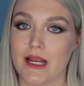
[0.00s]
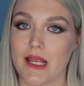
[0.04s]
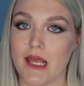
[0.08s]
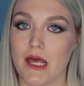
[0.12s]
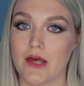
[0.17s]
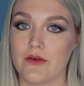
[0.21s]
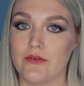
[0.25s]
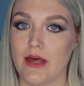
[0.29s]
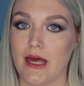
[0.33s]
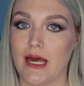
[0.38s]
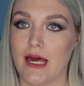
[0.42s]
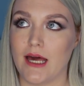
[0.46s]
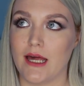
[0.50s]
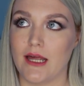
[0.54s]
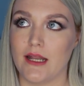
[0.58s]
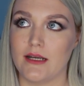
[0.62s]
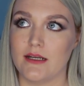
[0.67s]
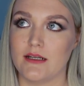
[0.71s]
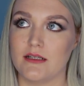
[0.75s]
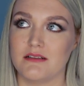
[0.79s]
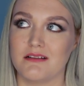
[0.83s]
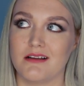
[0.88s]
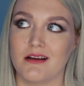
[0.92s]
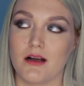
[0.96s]
I have
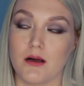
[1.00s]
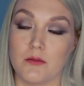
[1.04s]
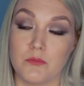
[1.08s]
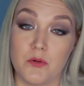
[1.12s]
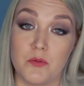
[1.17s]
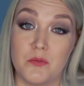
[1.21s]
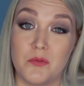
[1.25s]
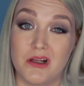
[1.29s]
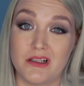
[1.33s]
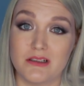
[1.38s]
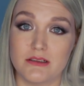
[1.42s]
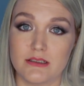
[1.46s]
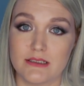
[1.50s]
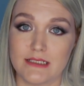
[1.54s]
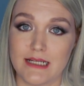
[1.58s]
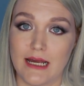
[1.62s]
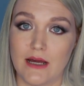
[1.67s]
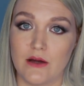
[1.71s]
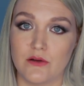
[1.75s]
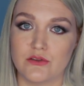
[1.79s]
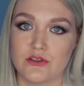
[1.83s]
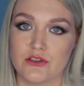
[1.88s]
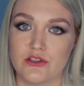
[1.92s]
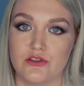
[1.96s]
had a couple months
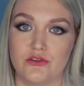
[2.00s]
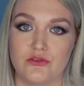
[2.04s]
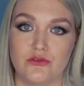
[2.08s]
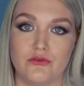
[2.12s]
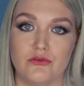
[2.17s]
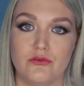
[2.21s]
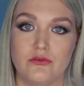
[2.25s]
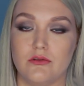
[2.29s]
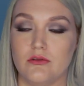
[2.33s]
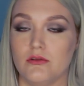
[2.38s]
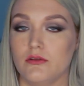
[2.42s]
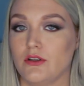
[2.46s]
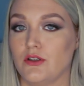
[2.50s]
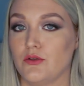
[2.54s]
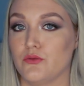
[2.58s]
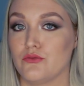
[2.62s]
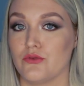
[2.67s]
now to